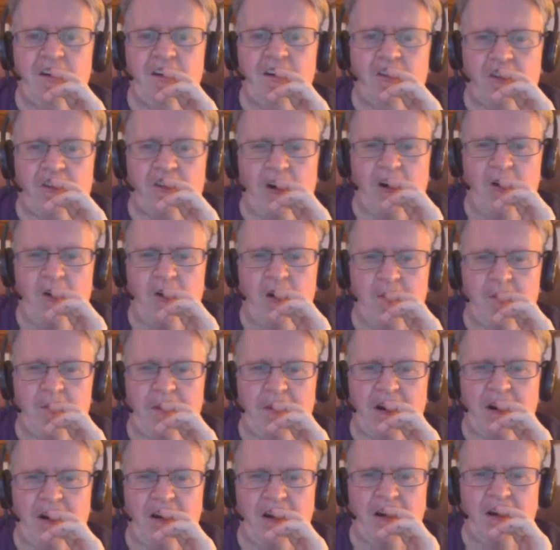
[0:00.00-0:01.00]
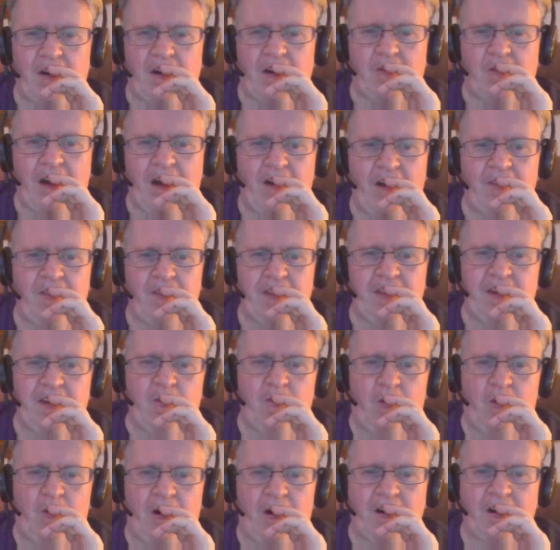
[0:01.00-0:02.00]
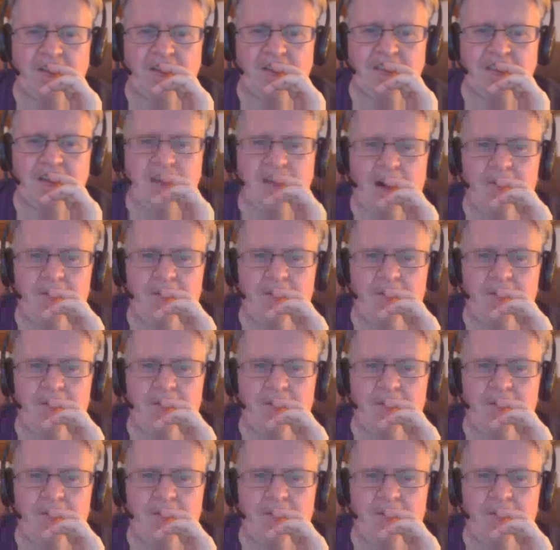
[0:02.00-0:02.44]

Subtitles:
grow around the walls.